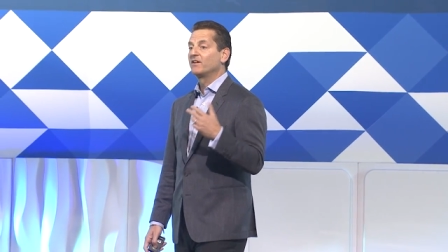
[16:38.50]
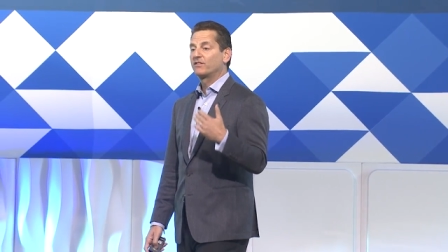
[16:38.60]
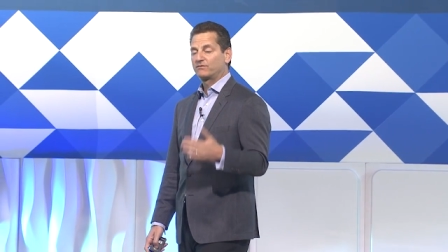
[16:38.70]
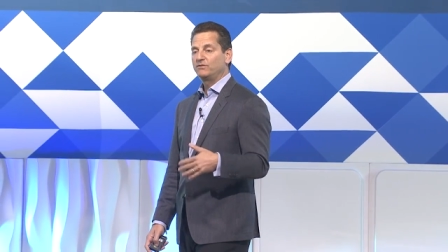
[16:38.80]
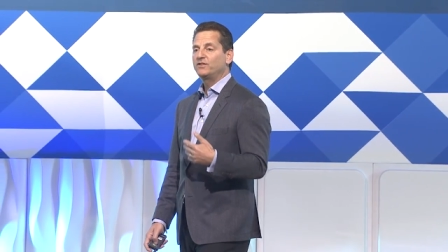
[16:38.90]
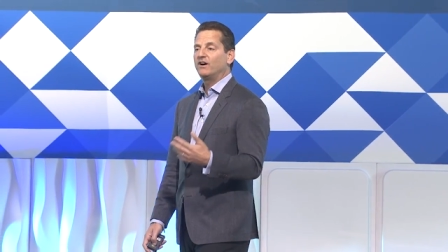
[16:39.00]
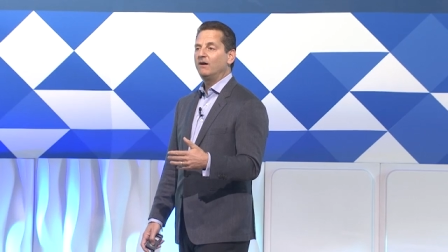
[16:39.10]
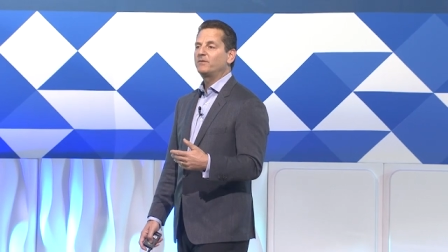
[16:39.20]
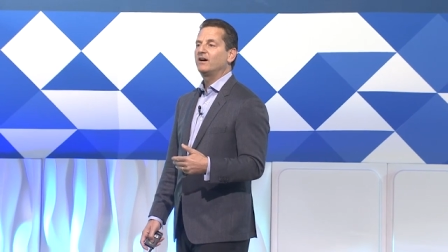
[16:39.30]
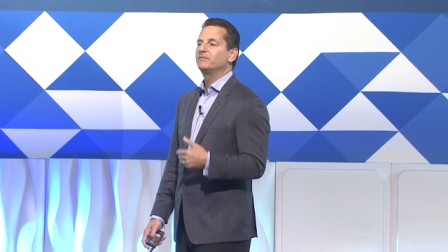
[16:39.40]
through the
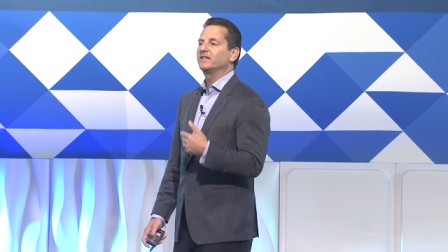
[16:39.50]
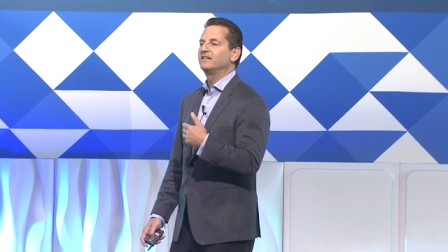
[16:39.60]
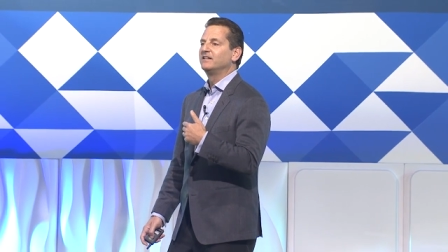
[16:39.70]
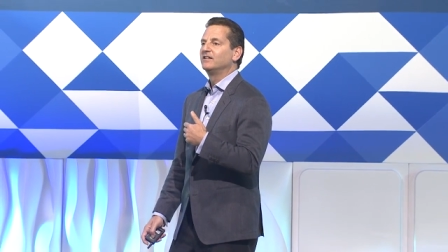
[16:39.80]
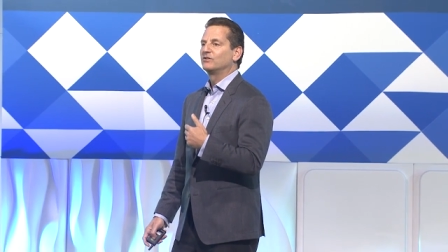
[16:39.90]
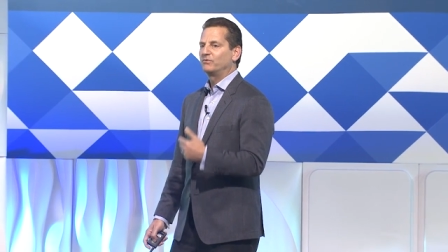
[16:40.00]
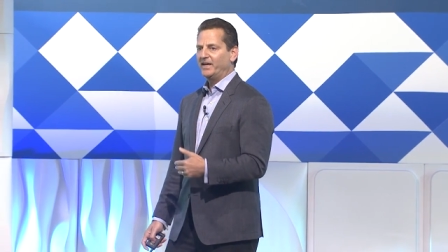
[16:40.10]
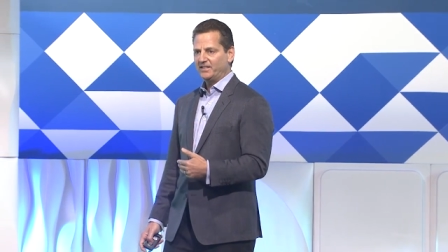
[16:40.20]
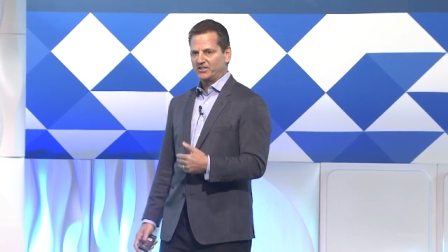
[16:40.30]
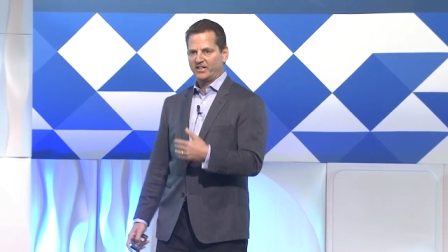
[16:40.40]
upcoming
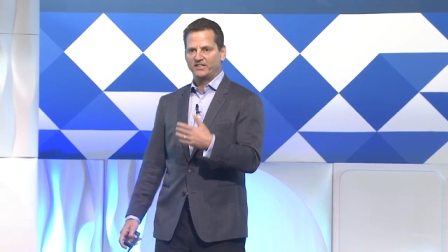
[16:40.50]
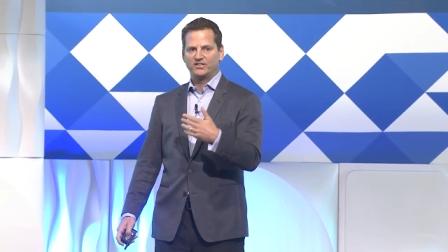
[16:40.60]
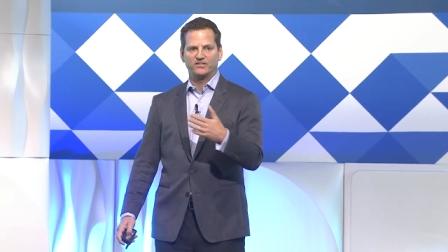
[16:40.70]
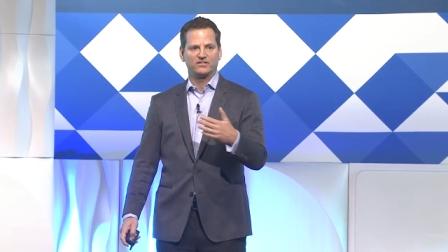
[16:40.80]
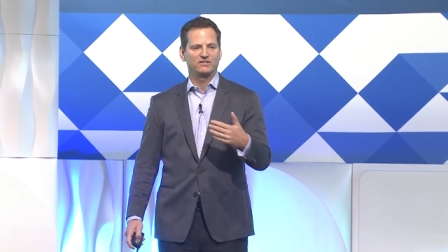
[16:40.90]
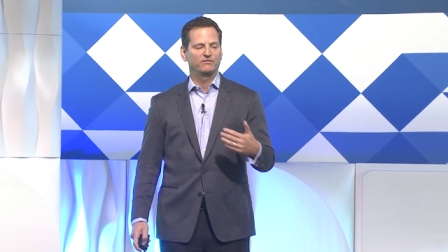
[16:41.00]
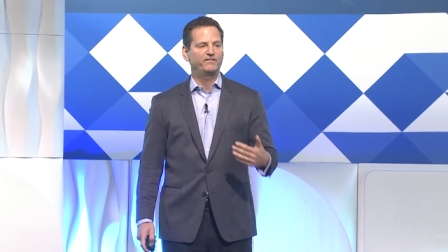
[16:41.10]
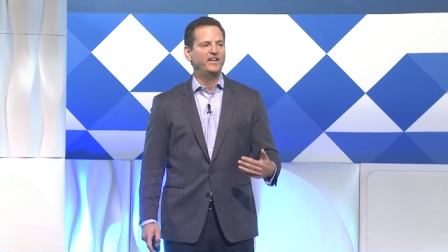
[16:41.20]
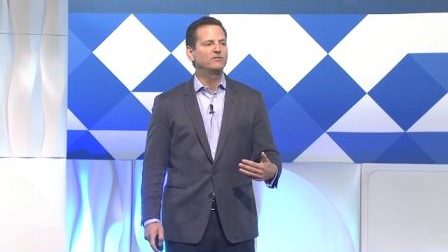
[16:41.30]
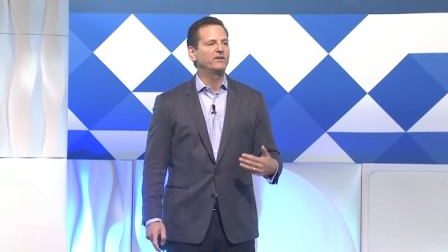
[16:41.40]
rate changes and
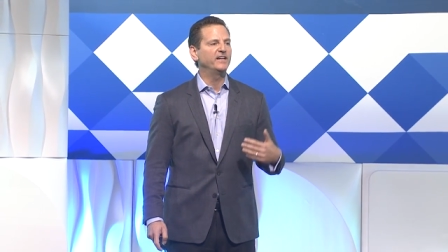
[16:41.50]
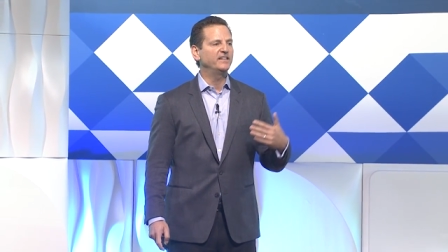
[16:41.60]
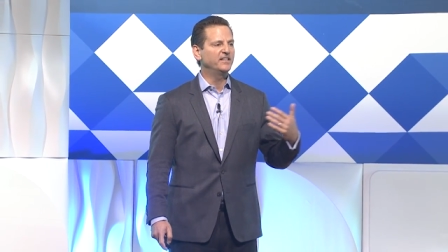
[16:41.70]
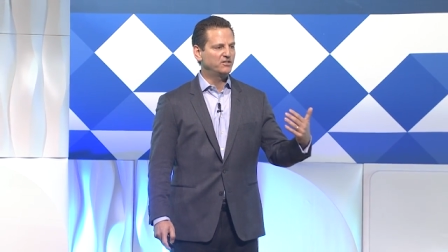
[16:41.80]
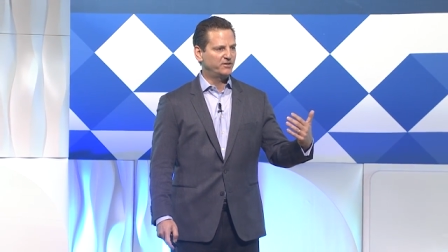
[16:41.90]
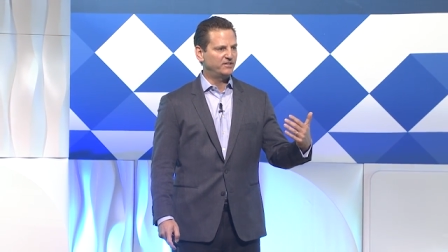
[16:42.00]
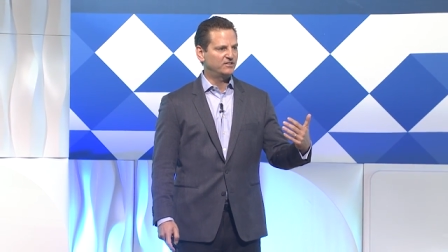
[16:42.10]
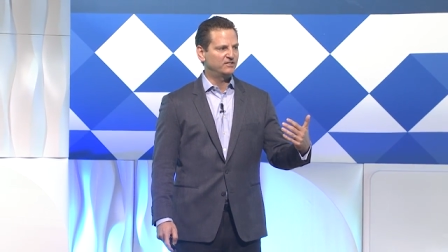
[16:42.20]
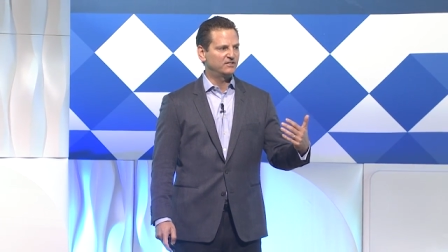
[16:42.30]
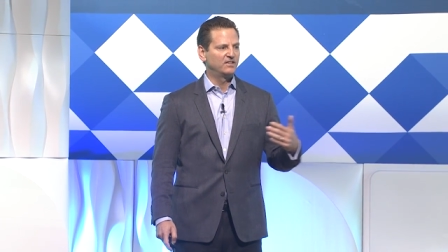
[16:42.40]
Fed rate
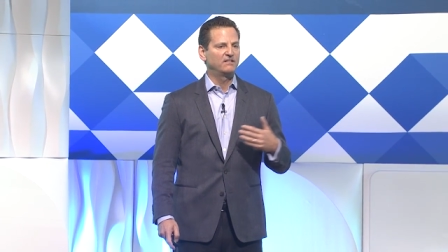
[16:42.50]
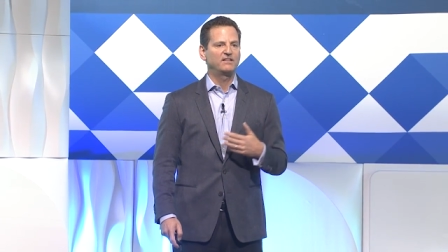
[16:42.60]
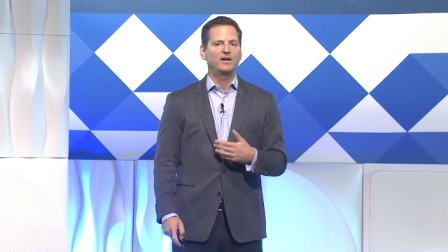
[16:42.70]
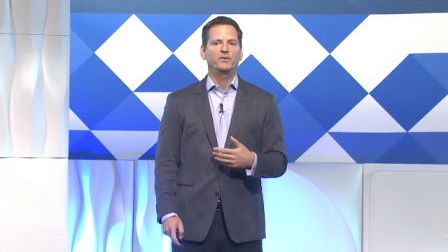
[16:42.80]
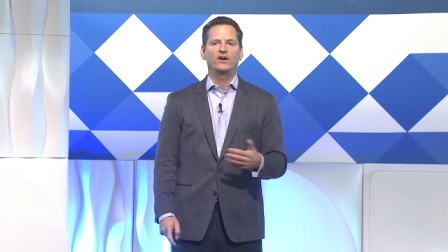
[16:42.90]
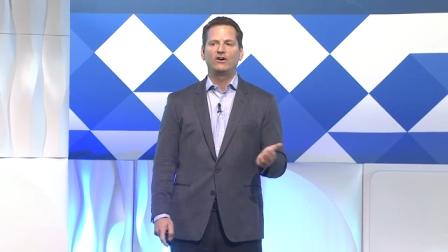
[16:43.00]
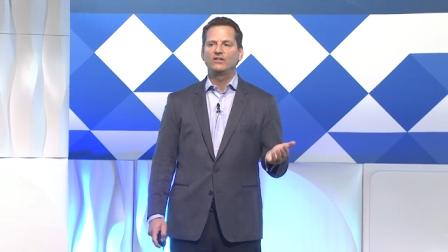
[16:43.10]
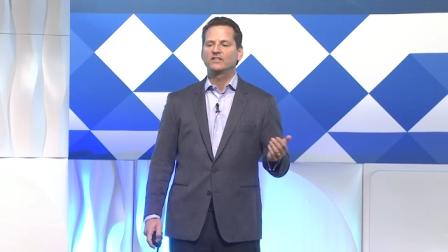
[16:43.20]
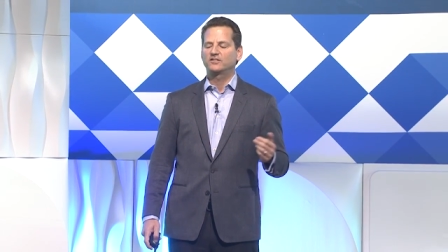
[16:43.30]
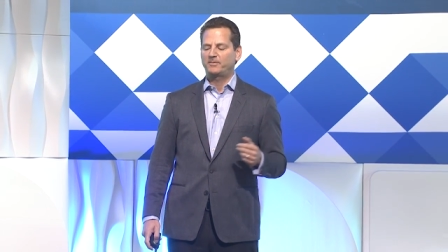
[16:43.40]
increases that we all
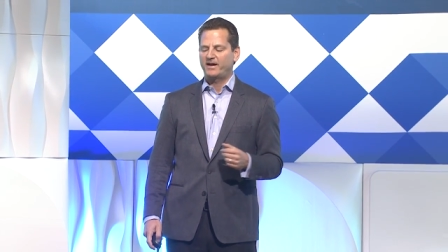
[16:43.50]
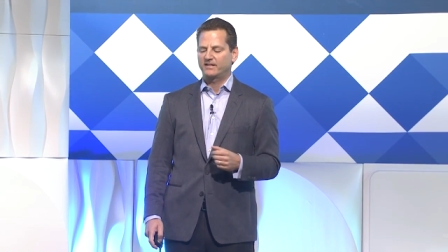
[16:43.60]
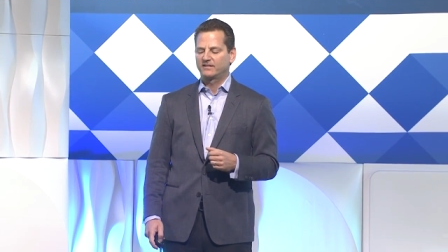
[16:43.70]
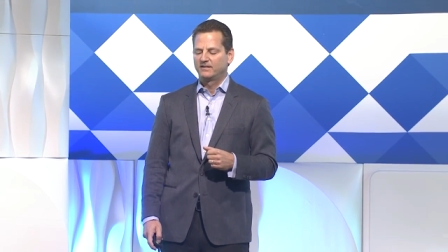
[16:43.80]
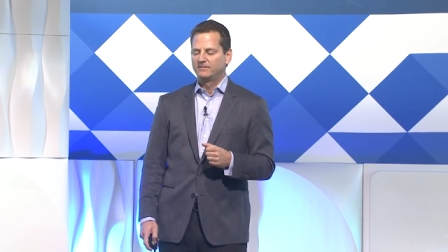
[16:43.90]
expect.